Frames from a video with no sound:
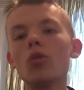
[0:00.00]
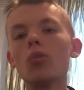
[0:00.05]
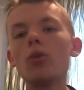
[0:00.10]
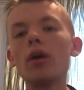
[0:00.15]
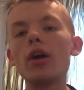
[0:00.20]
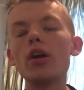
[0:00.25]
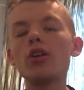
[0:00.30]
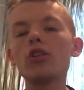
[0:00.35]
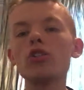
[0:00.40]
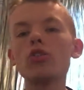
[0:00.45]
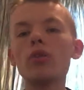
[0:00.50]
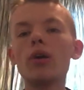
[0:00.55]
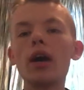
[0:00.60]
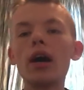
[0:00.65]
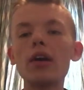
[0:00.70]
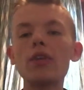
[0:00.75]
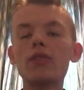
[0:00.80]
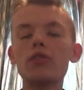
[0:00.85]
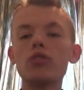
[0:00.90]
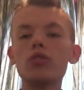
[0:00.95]
where you
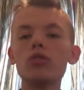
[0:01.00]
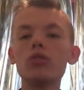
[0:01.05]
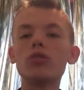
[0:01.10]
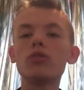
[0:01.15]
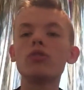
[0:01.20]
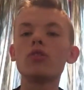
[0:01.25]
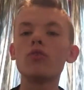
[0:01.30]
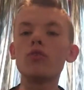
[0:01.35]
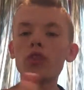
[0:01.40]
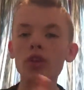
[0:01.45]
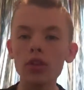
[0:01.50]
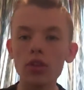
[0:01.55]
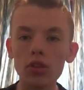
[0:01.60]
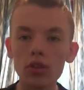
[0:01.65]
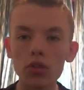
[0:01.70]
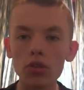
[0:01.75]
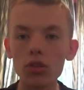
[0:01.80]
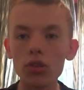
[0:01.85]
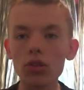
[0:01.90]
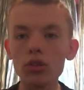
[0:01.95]
have to defeat the
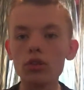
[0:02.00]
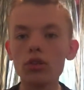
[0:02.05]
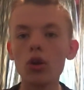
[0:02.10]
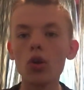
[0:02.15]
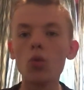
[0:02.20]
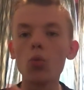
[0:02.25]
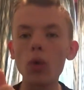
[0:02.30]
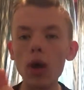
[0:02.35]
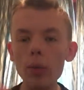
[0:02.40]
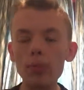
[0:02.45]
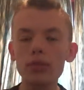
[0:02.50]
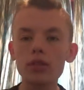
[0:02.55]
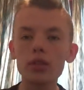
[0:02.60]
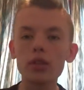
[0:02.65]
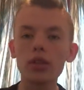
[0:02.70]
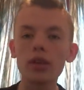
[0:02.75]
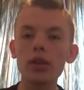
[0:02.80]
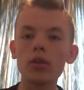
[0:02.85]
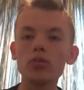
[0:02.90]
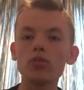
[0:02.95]
goons, web
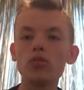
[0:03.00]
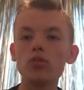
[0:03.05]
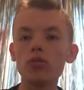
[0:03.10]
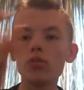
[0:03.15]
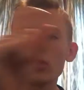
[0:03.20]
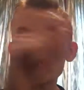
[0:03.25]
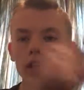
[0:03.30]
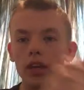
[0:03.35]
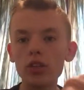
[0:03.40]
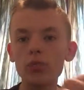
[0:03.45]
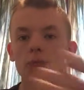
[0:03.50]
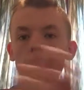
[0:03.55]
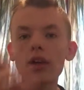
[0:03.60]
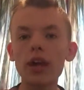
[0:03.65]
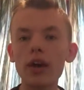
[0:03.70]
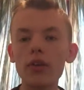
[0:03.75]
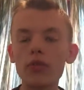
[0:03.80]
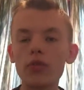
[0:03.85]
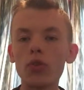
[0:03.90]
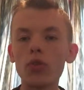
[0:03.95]
sling to each
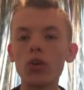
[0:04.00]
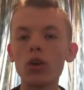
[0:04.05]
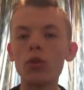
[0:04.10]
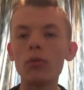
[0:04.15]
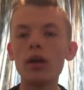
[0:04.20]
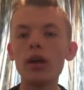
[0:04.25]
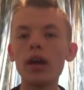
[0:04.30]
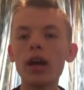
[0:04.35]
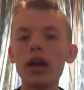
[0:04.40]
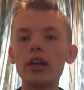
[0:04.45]
platform,